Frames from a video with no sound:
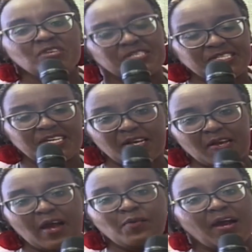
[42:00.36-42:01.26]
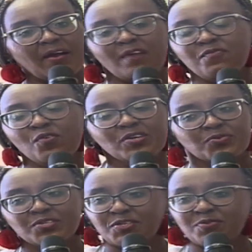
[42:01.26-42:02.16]
we stay? I've always
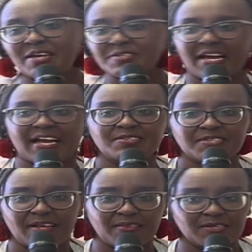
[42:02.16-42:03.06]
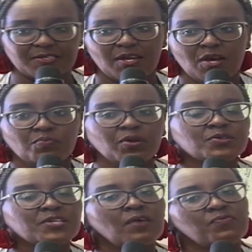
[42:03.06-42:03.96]
wanted to ask a counselor this,
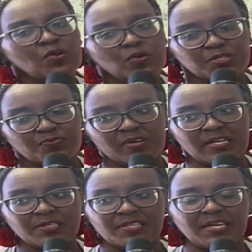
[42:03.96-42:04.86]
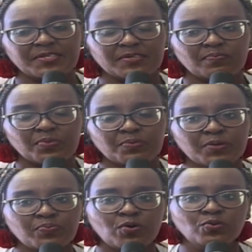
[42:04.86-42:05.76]
because I've always felt that
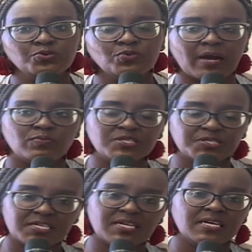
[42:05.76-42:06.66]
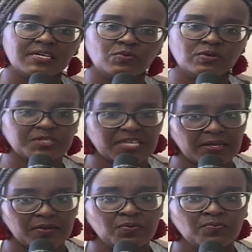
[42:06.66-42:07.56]
people who do can we stay will tell
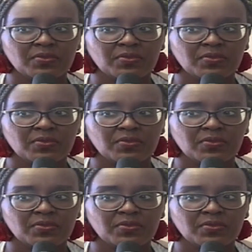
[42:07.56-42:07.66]
you,